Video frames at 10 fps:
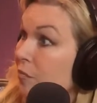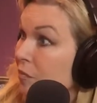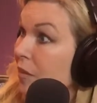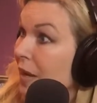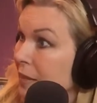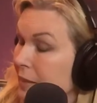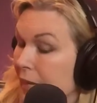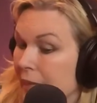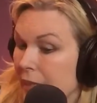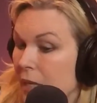
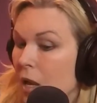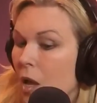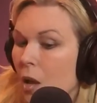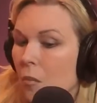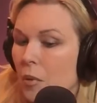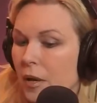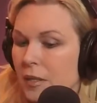anxiety, but